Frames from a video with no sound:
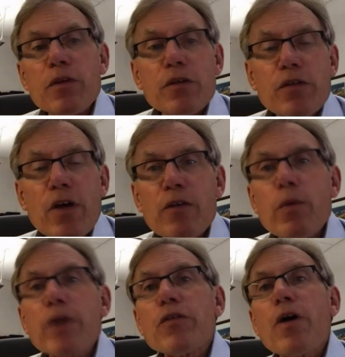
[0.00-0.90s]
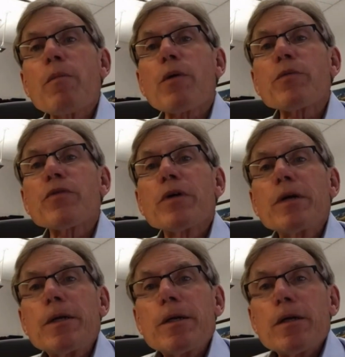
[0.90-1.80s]
and the southwest suburbs.
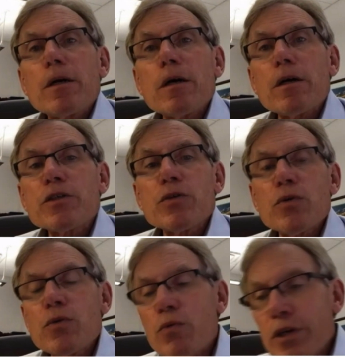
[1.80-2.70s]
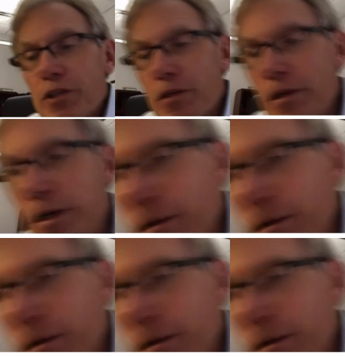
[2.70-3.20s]
2 recently